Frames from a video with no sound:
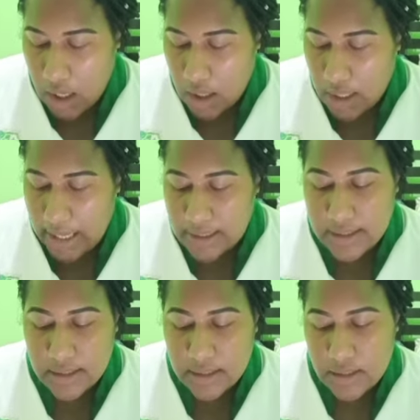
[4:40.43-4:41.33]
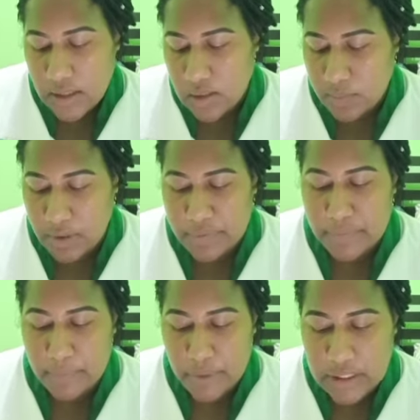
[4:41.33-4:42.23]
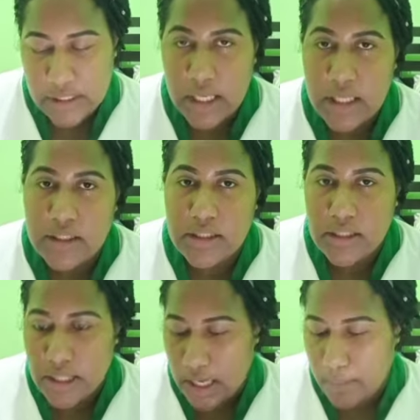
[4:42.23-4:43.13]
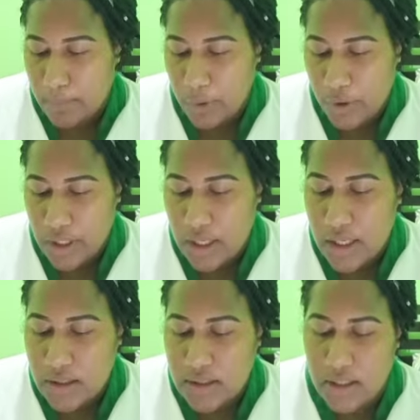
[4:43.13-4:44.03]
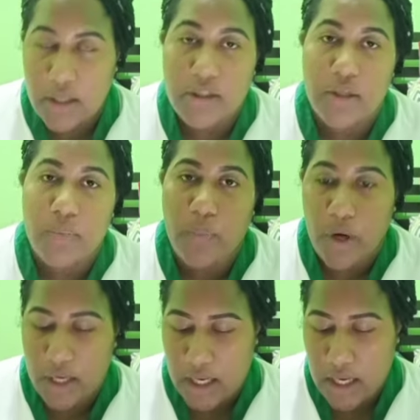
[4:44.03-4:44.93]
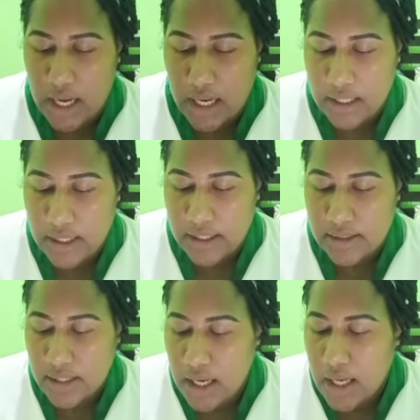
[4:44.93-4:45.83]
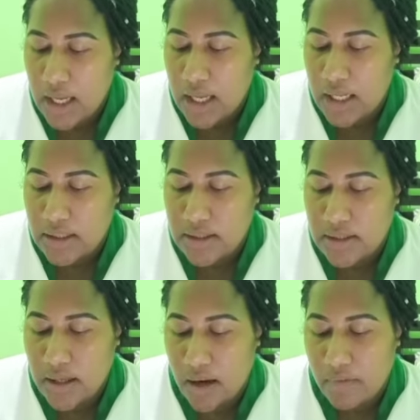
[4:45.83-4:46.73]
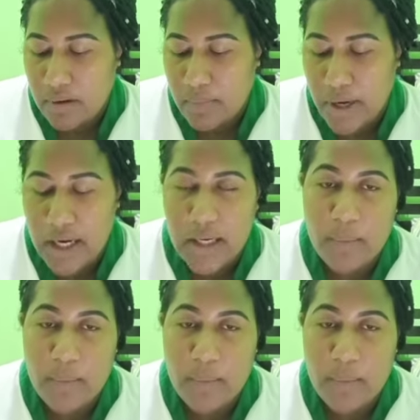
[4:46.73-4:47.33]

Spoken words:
exceed 6 months from the date the employee started working unless it is covered by an